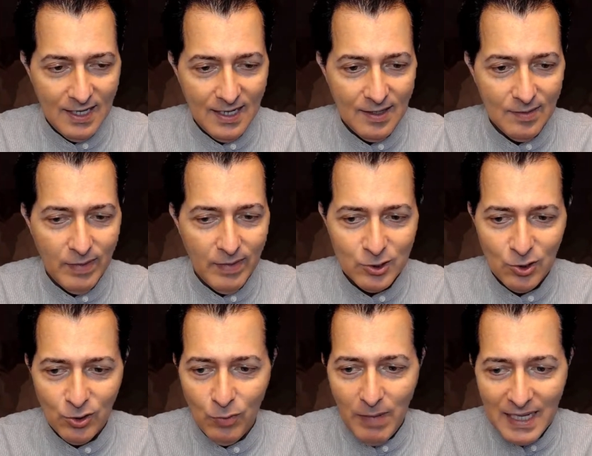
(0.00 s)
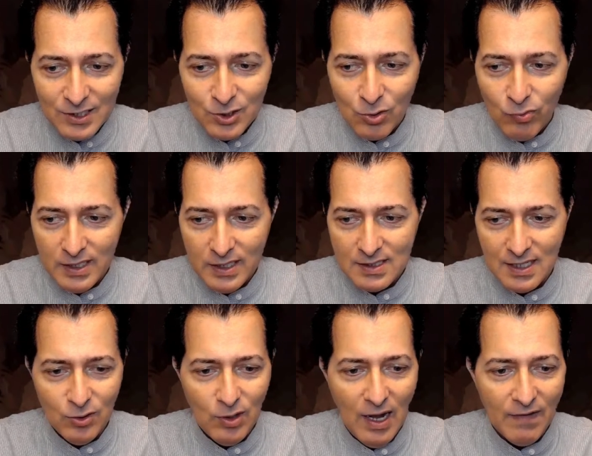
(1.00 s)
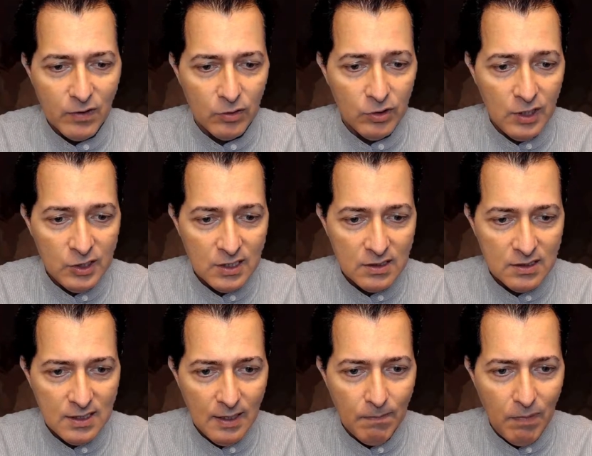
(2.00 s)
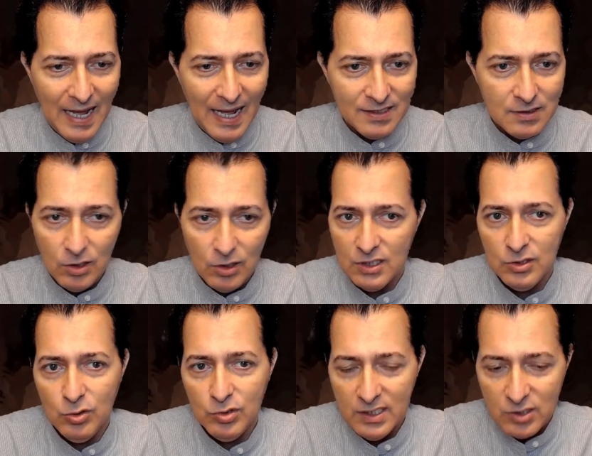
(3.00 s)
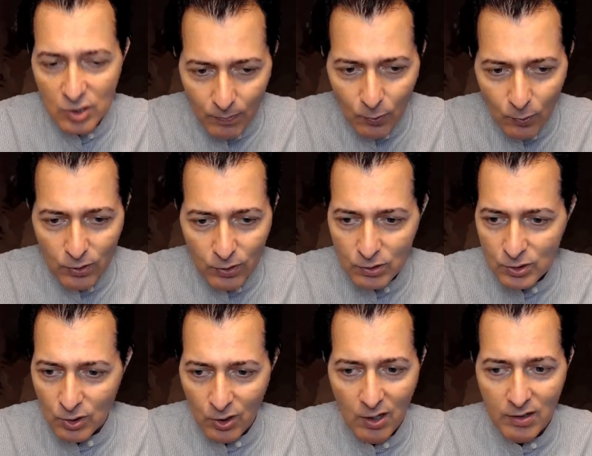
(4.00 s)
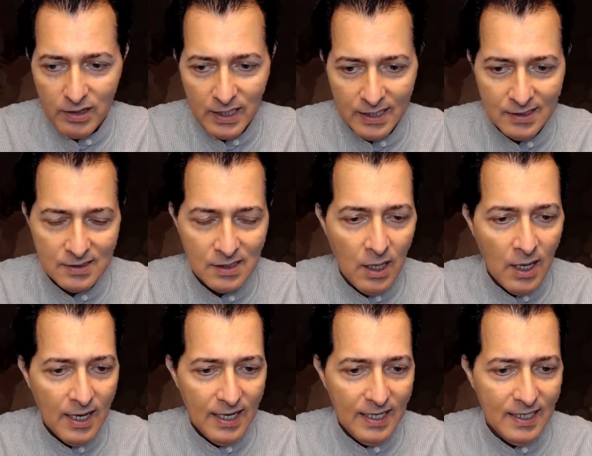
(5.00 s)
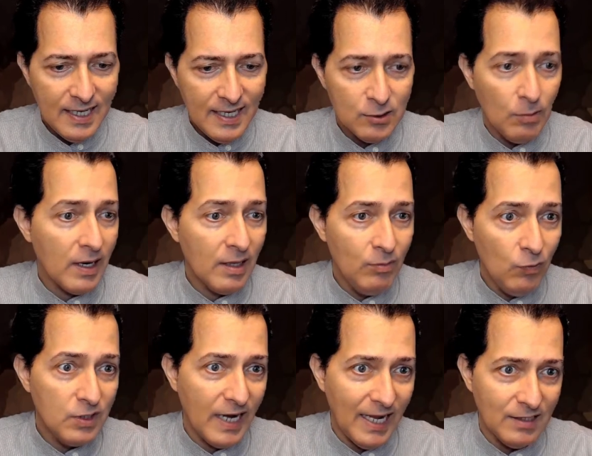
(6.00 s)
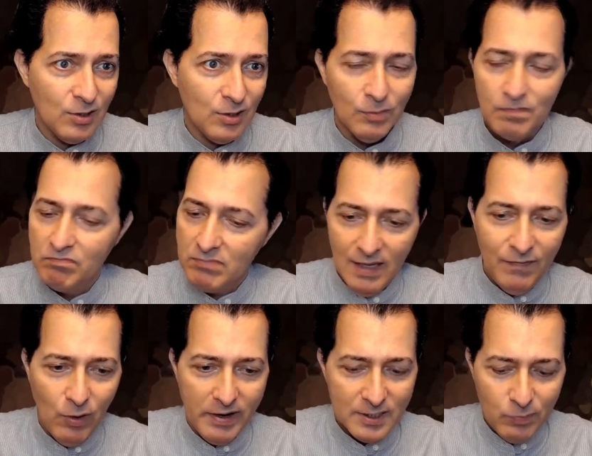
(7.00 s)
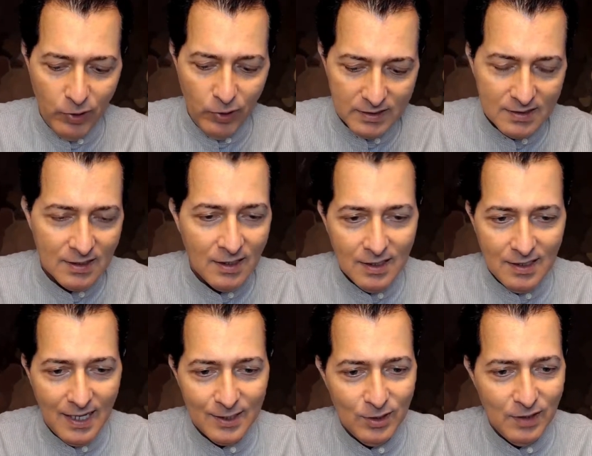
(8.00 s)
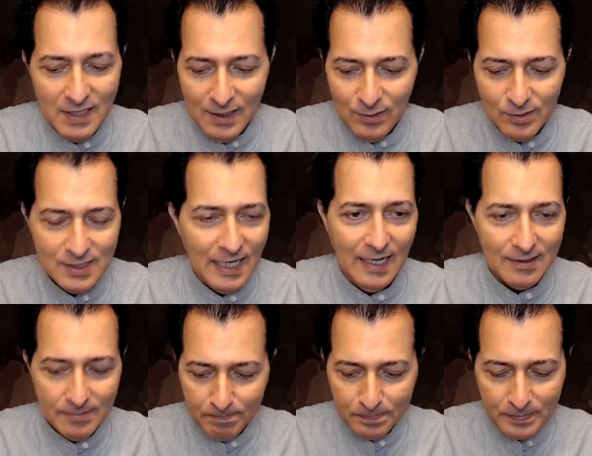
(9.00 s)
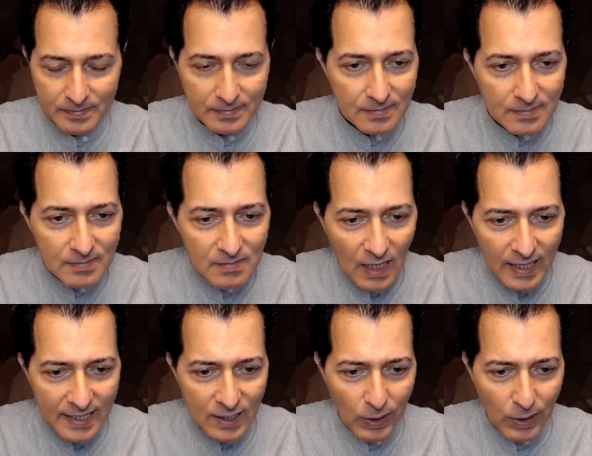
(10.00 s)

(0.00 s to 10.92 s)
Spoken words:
make sure you manage your risk and you have contingency plans, such as using stop orders or other things, in case the market moves against you. If you're experienced, I don't even need to say that. Anyway,